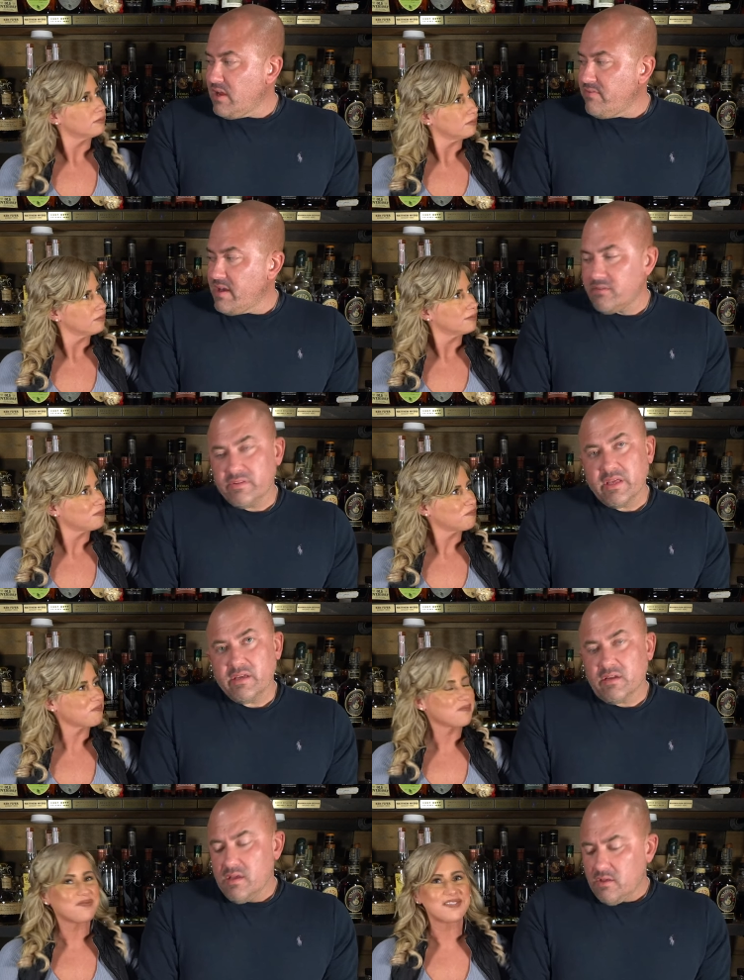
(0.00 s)
Speaker 1: that I've had of
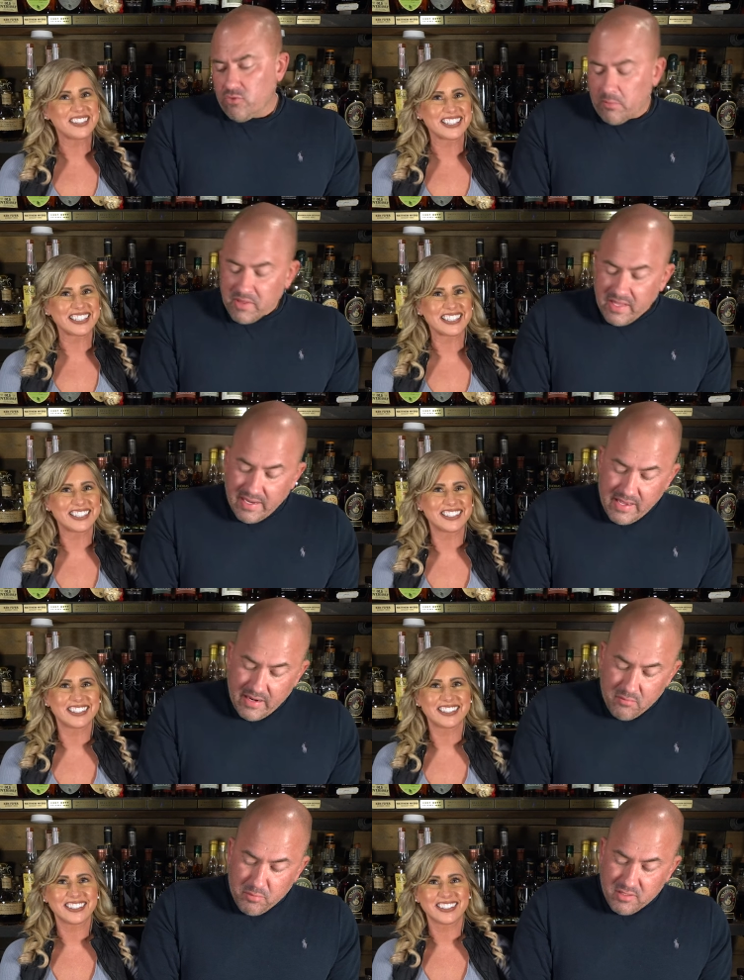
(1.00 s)
late. So I'm glad I got
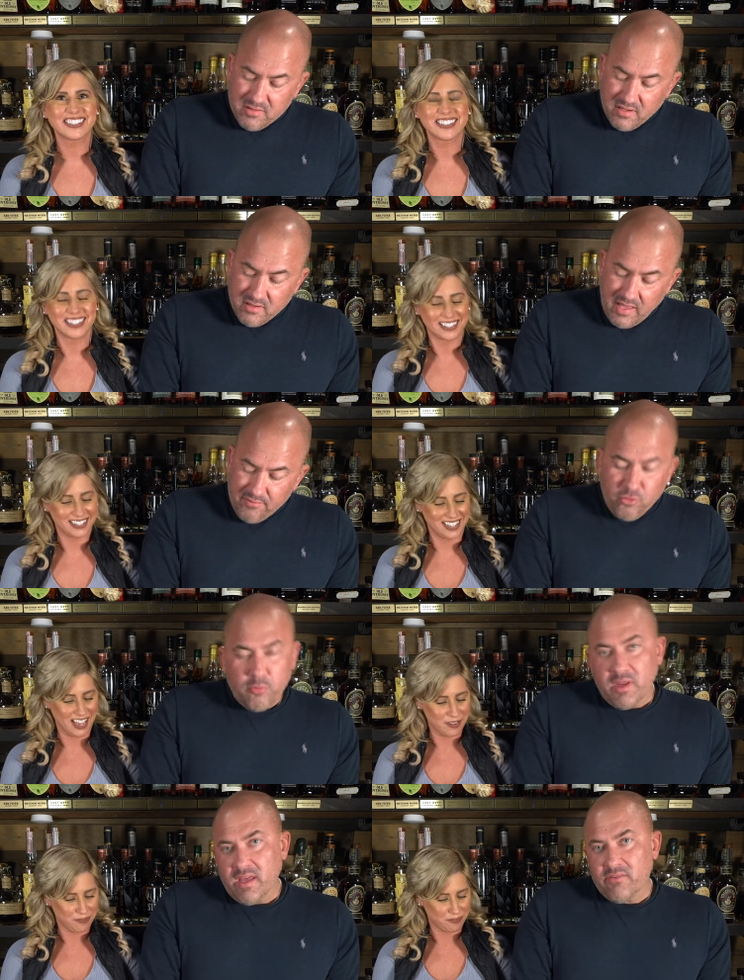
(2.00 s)
it, but uh, have too
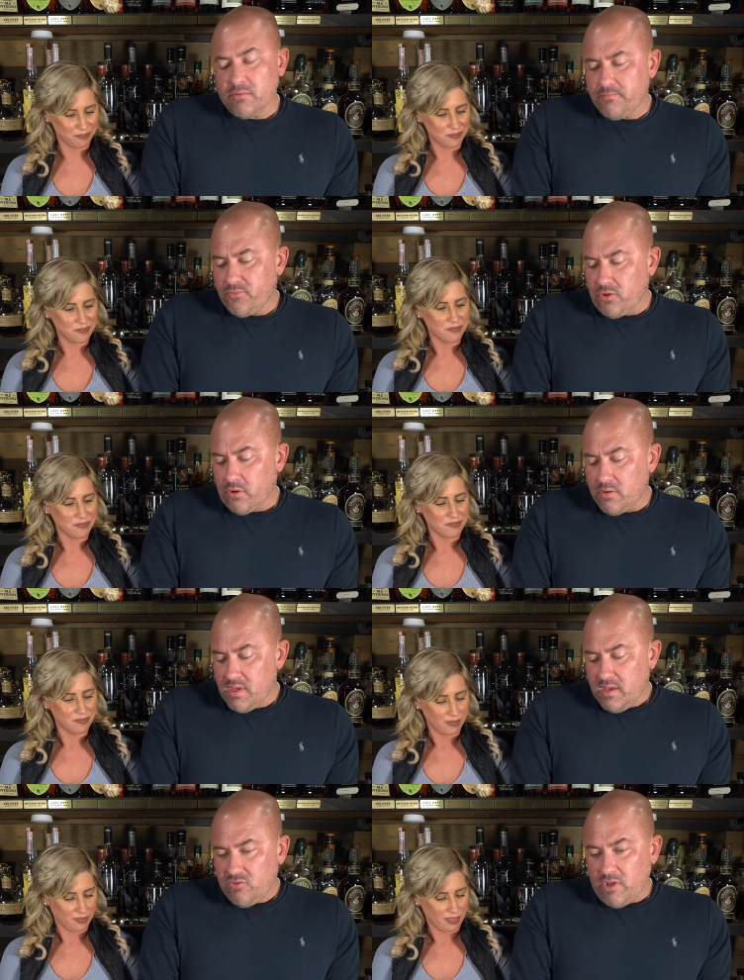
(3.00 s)
many of them. So
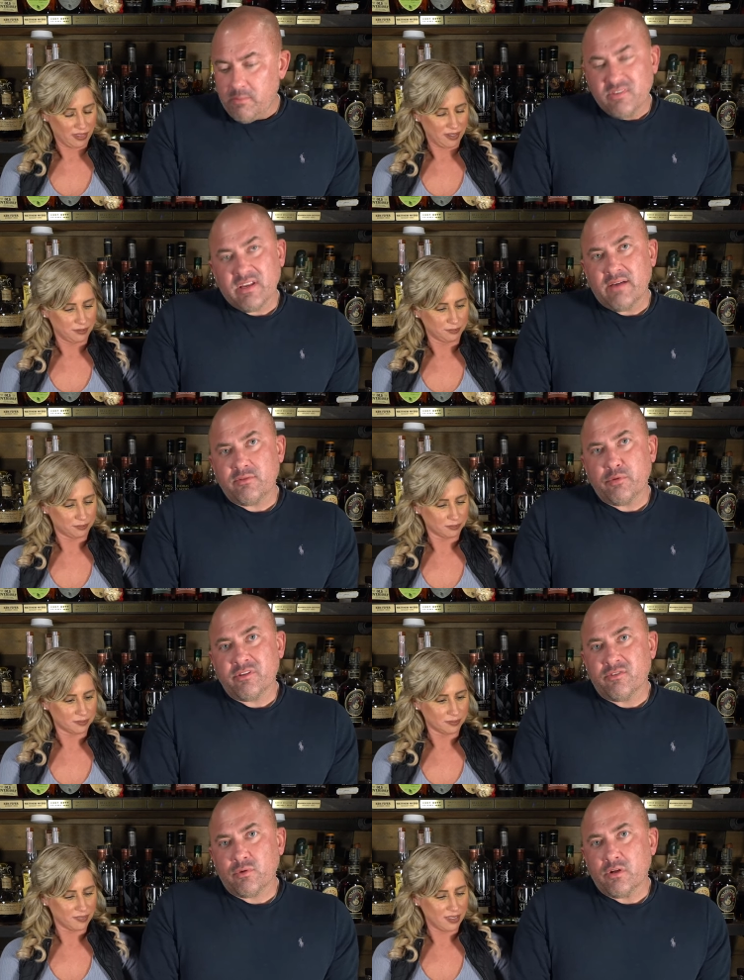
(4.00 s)
Jamie's gonna have to put
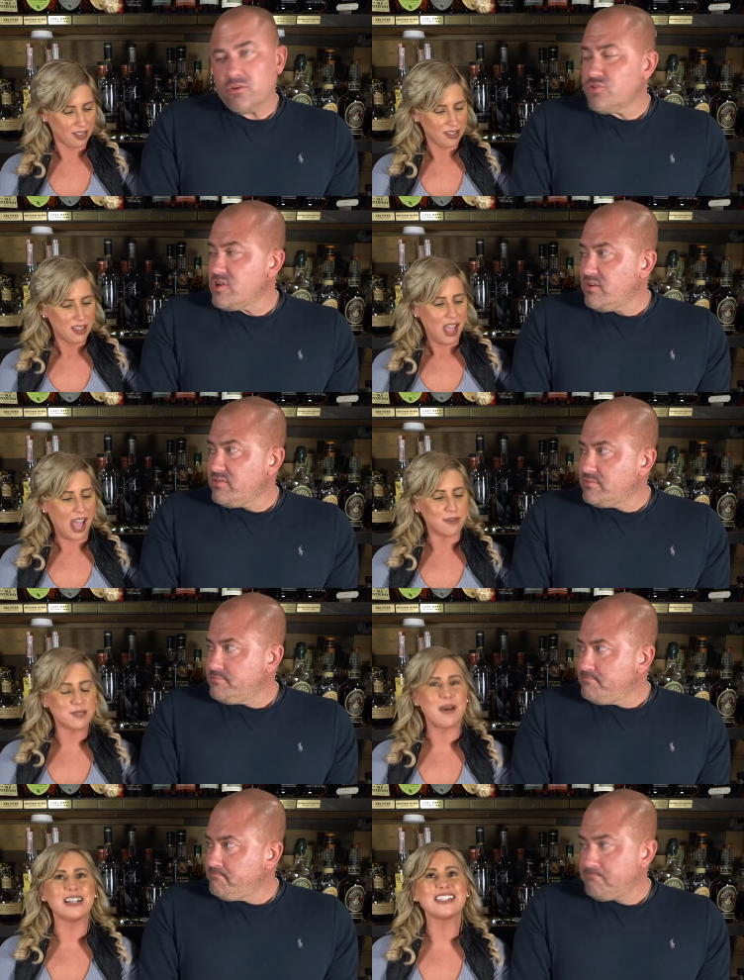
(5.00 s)
this one on her shelf. I
Speaker 2: was
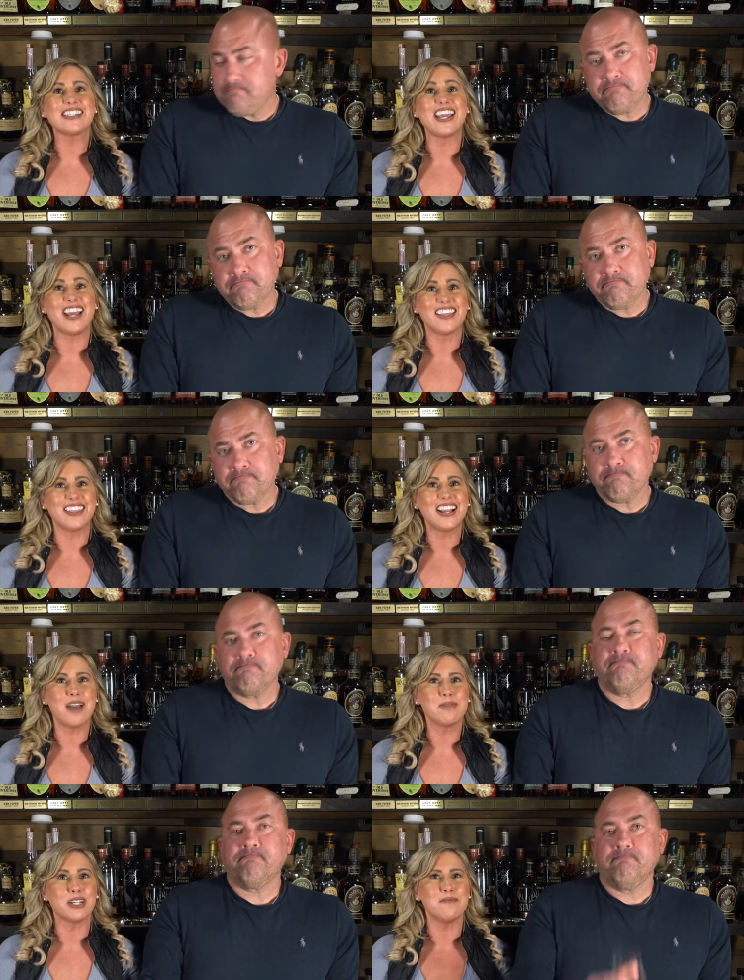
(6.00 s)
about to say, I think
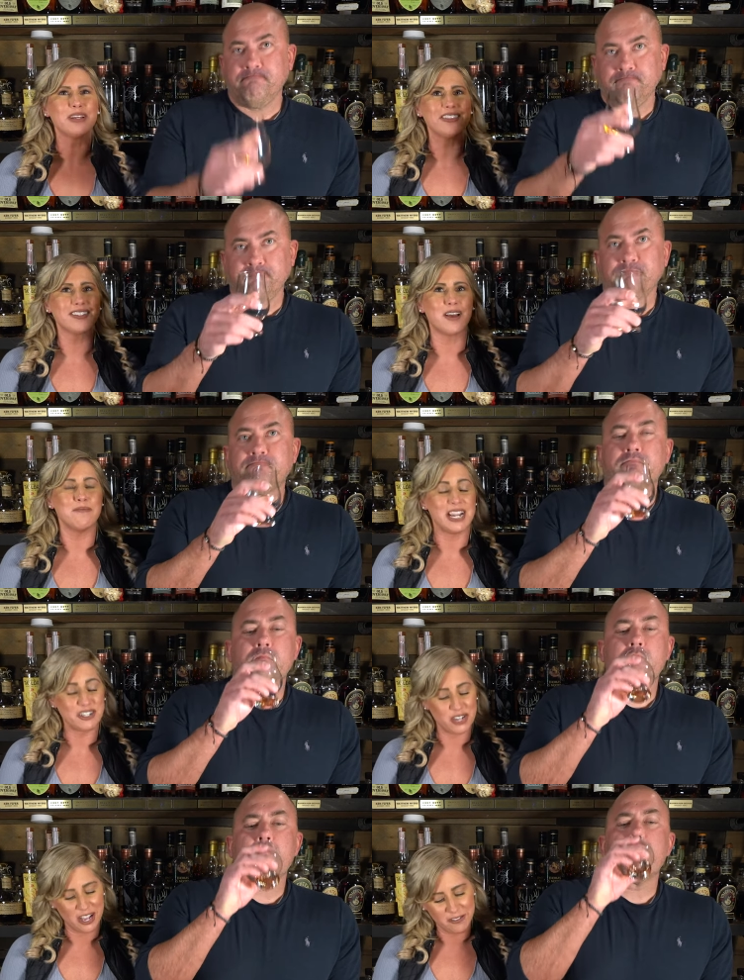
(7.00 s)
I'm gonna put this on my
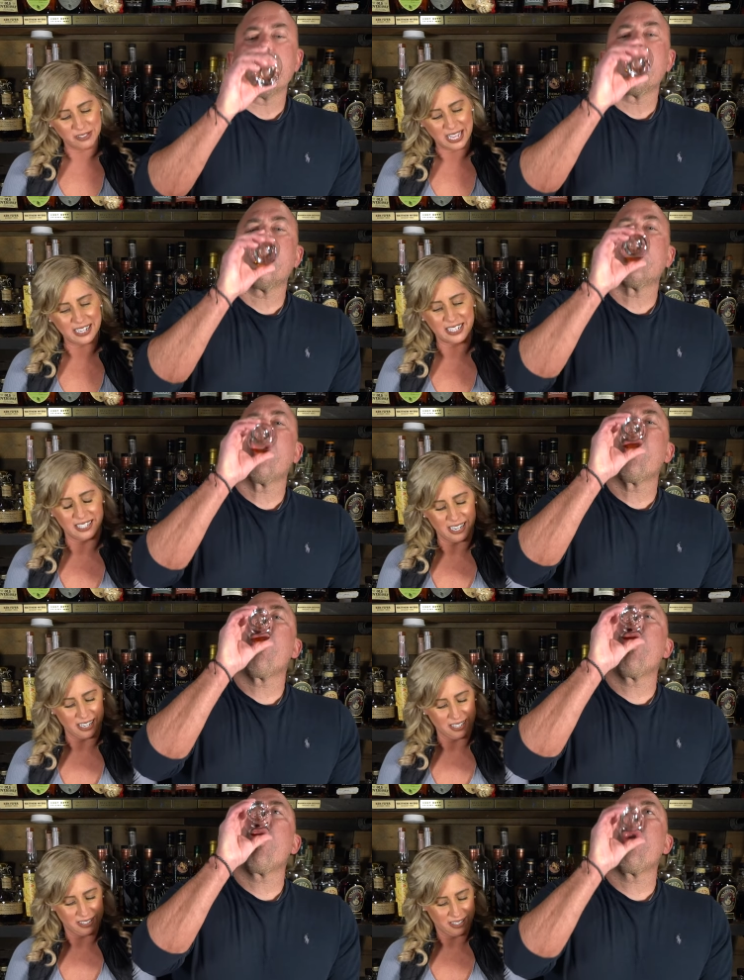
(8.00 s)
shelf. Let it
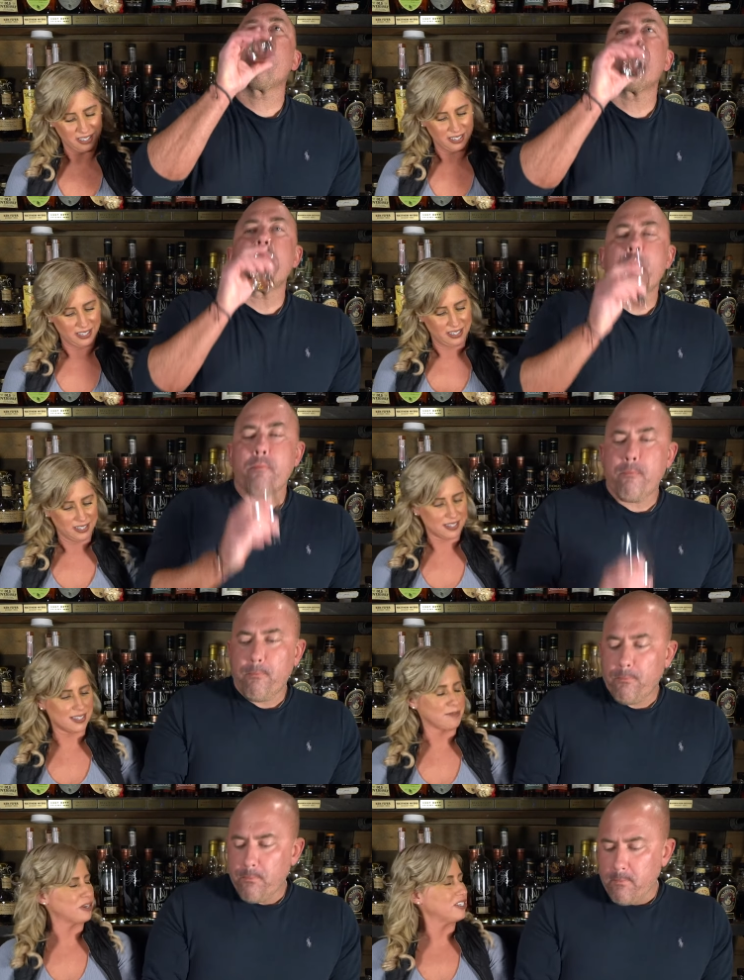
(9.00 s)
uh,
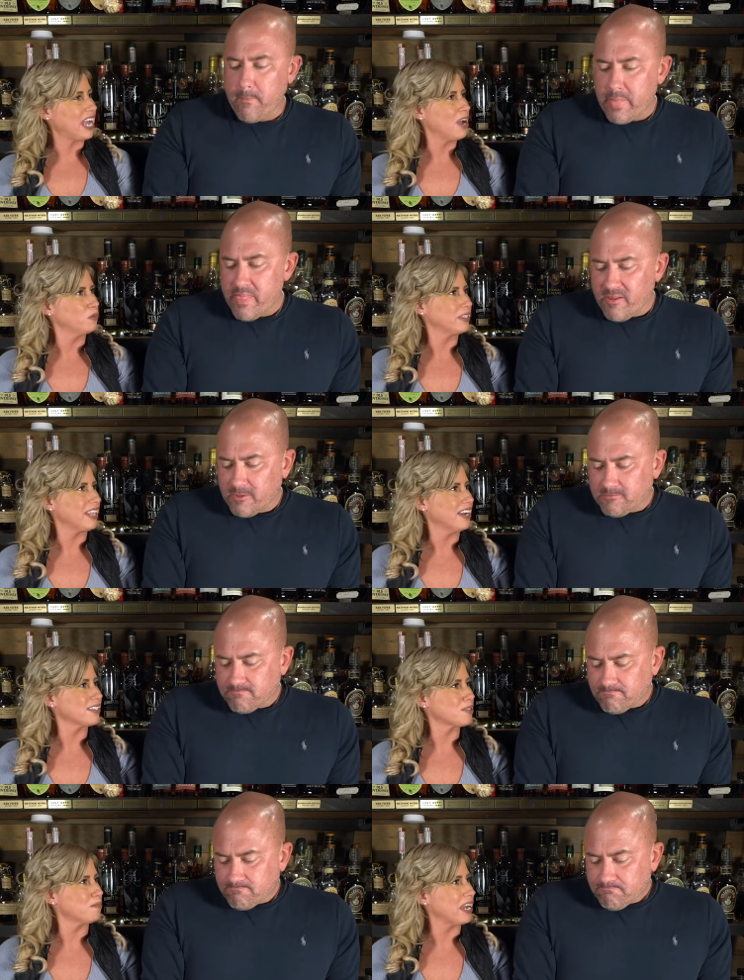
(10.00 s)
simmer down with that
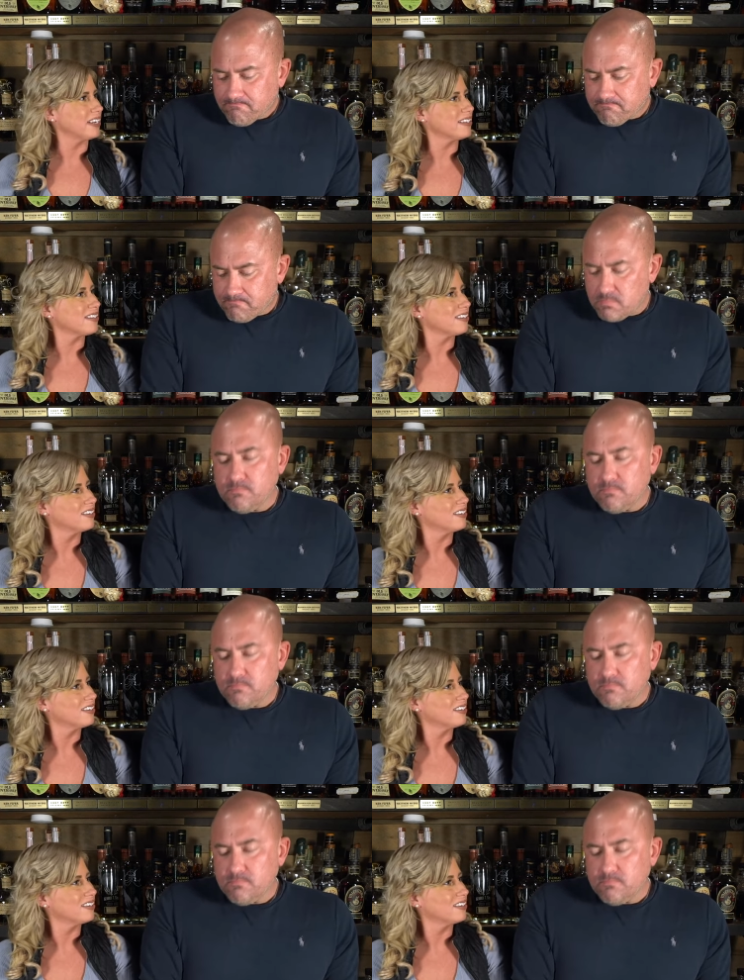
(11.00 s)
spice.